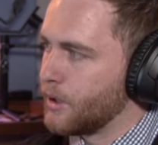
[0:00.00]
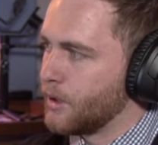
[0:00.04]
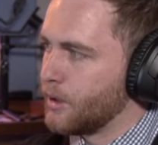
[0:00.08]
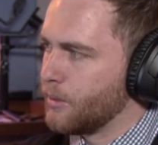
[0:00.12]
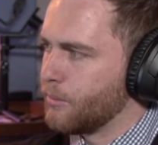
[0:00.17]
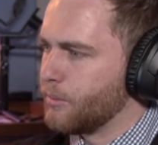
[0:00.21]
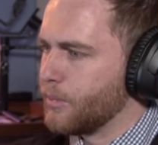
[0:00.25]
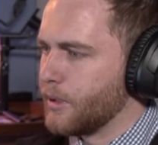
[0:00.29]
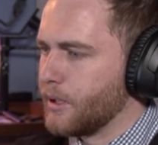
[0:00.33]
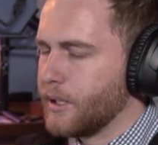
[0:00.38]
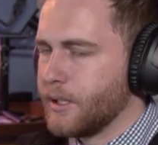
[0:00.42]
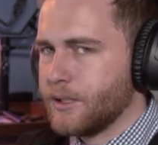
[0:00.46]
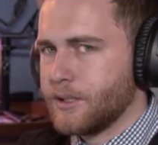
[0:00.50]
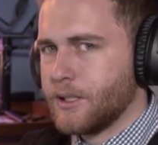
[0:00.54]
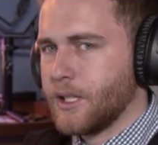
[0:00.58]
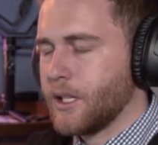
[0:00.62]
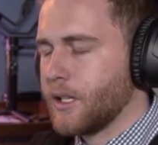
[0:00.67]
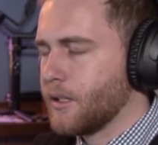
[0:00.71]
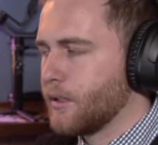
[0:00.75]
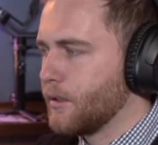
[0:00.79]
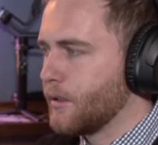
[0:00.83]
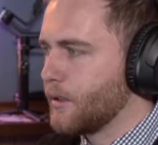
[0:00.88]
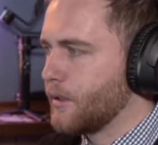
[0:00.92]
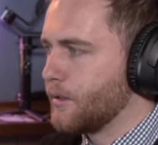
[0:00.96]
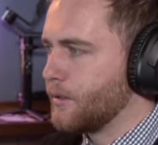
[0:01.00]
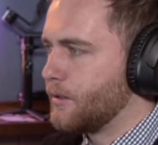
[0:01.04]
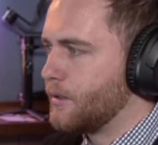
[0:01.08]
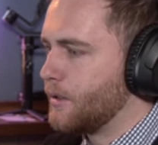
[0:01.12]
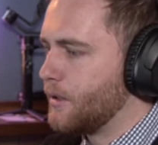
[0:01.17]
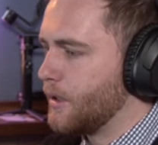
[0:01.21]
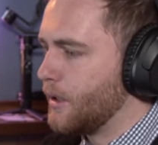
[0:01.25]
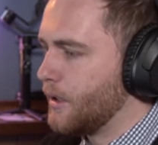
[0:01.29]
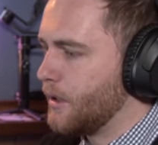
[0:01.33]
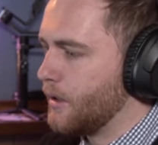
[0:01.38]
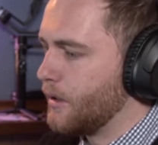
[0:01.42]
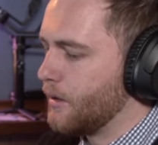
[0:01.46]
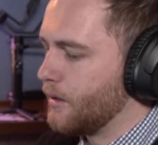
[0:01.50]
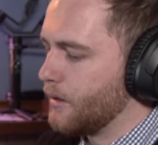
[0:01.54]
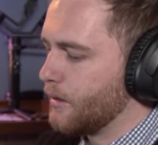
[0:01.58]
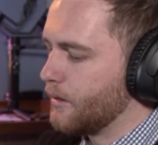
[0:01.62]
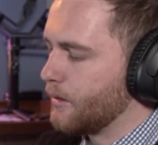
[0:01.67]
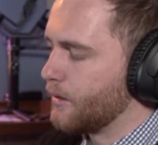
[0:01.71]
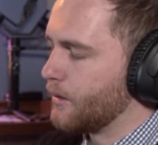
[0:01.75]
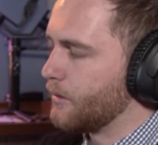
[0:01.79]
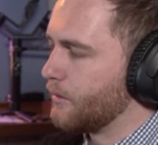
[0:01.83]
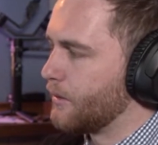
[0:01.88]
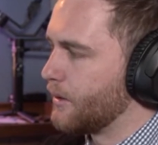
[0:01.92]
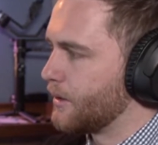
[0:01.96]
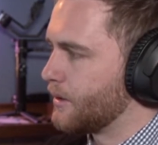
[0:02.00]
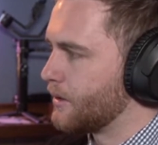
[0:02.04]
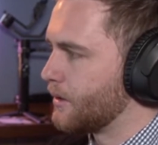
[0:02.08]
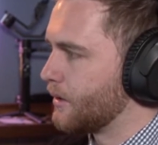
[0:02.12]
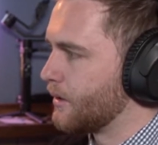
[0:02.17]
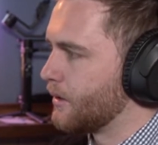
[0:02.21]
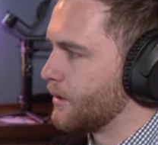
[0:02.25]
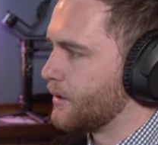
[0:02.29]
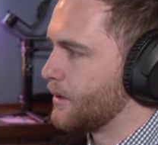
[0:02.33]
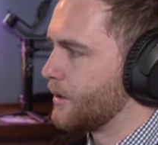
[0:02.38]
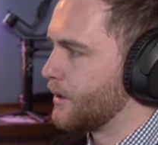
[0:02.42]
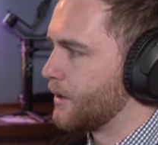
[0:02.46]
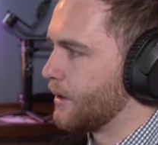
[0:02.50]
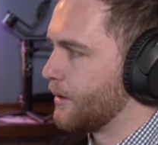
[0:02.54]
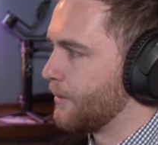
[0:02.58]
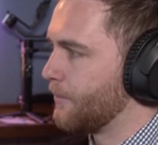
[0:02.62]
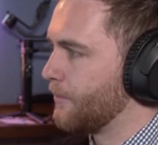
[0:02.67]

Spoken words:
But let's take a look and see the rest of this here.